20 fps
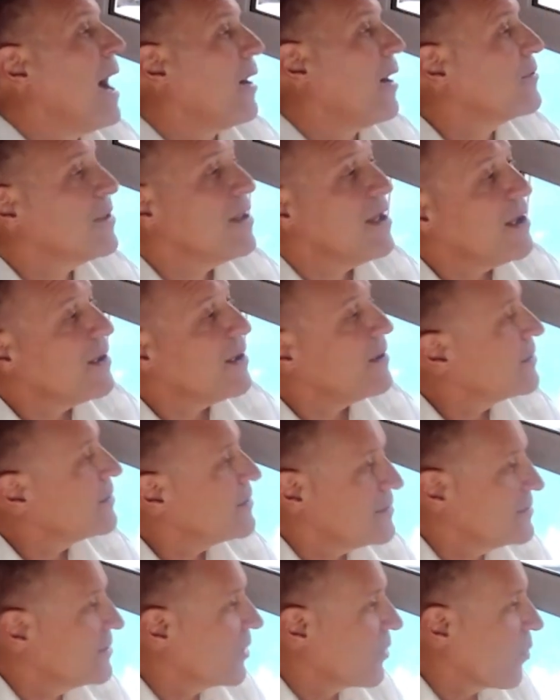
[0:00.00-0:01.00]
mouth,
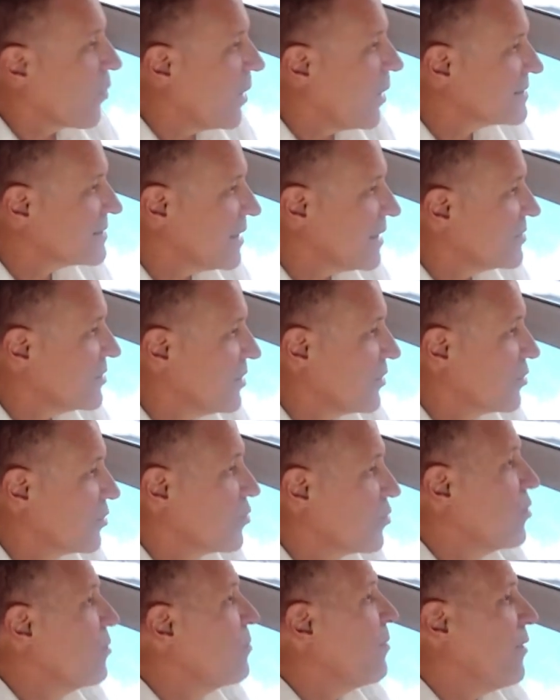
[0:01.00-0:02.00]
you know, the
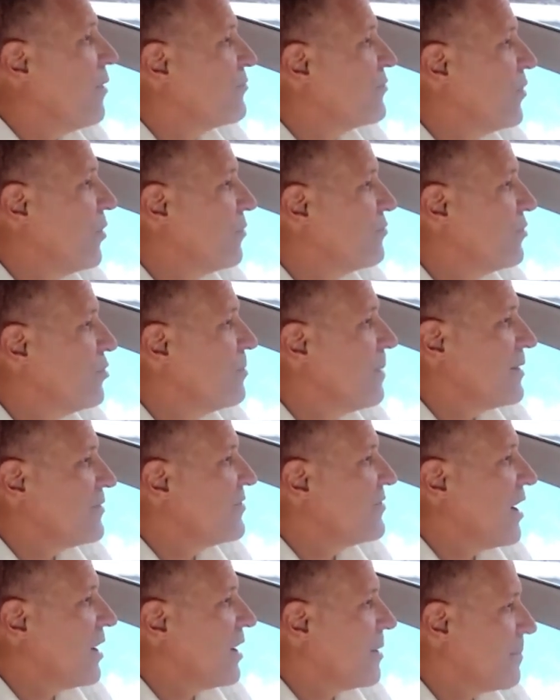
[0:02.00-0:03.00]
group of Luma is
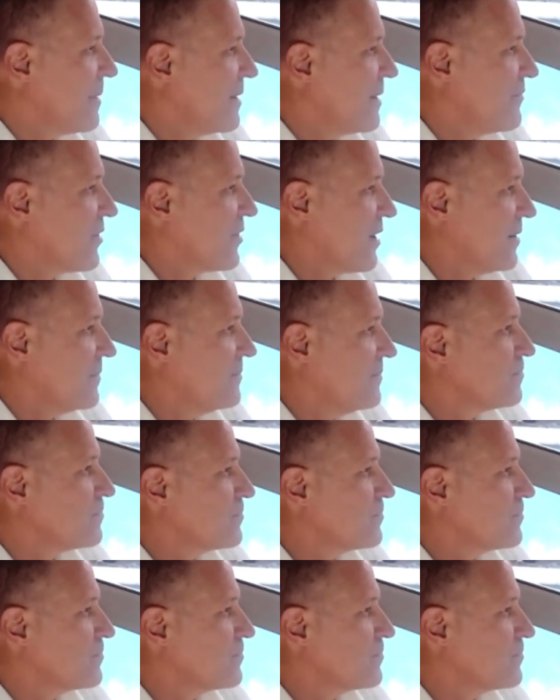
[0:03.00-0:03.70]
not going to pay for that.